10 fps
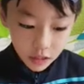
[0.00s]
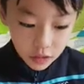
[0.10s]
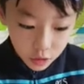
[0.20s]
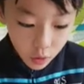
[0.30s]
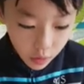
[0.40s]

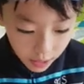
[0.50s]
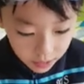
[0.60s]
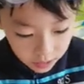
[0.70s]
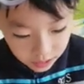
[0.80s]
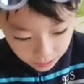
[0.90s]
So I'm
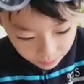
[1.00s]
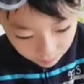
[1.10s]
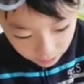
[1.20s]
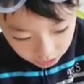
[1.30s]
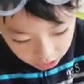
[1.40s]
gonna skip
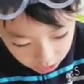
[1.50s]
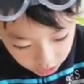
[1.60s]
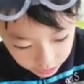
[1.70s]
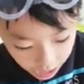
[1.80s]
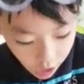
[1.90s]
that part.
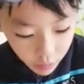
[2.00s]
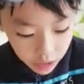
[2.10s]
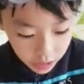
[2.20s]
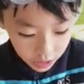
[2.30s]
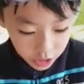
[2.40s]
Now we're
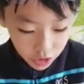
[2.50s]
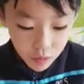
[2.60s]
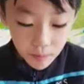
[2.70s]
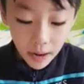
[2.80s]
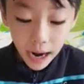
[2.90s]
gonna do
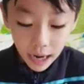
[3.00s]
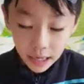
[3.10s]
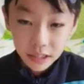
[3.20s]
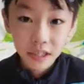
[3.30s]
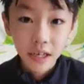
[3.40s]

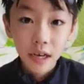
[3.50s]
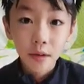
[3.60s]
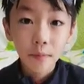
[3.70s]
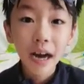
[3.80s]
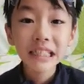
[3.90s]
Mars.
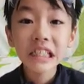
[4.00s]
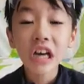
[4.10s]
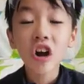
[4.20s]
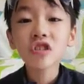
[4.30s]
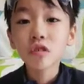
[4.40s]
Mars is
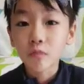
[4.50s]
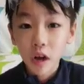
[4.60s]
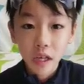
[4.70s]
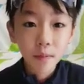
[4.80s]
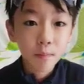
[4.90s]
also
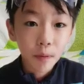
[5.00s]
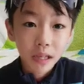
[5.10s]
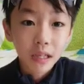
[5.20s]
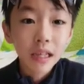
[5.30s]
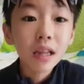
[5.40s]
rocky, but a
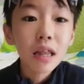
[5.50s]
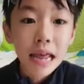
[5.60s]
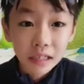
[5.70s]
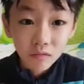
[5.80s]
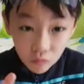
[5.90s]
little
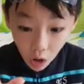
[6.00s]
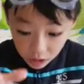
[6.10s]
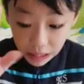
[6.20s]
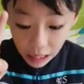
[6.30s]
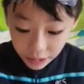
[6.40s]
less
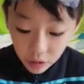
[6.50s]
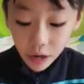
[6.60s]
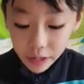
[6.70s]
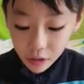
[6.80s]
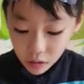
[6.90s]
rockier. I know.
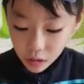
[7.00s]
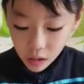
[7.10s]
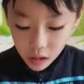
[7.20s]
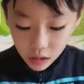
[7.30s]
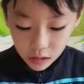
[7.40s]

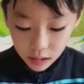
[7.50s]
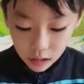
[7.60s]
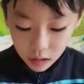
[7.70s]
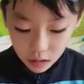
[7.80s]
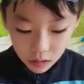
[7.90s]

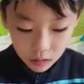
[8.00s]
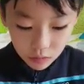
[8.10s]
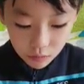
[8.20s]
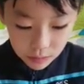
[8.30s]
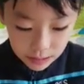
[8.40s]
Little
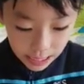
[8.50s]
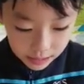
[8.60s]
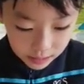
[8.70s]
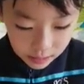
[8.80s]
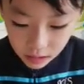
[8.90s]

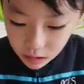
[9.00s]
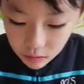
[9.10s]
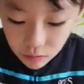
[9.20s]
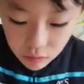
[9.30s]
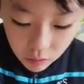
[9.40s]
less
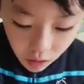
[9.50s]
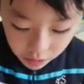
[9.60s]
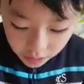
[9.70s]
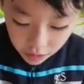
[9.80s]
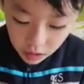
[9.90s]

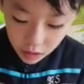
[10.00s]
rockier.